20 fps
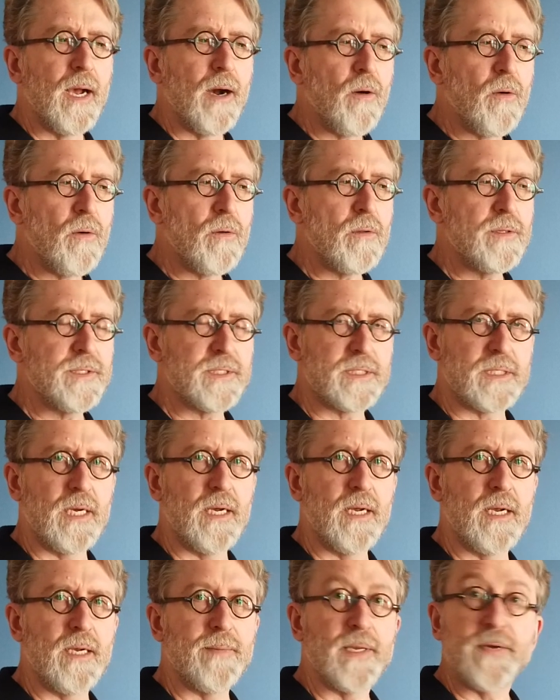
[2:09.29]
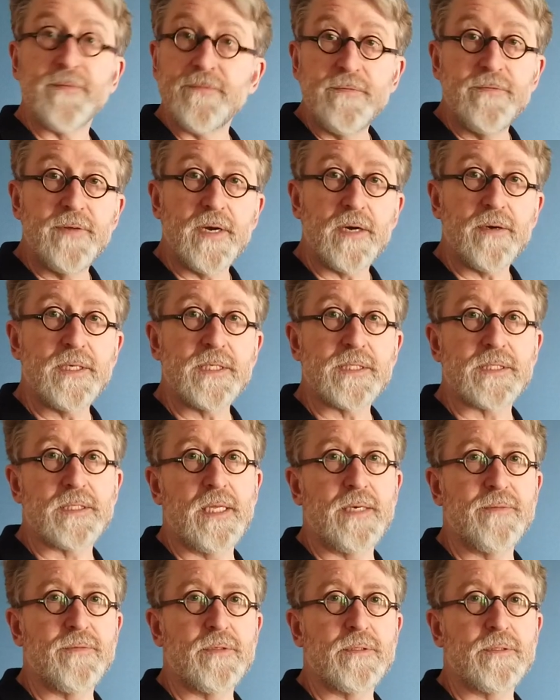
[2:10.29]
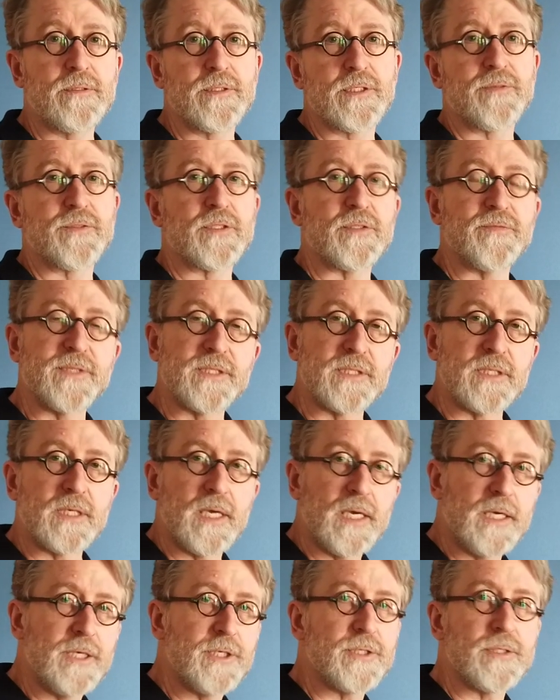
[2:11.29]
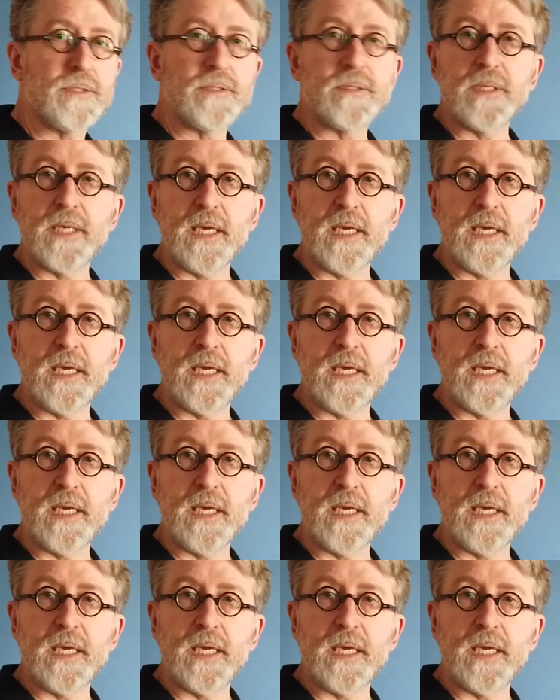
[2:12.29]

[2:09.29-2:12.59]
all the time at various levels of sophistication,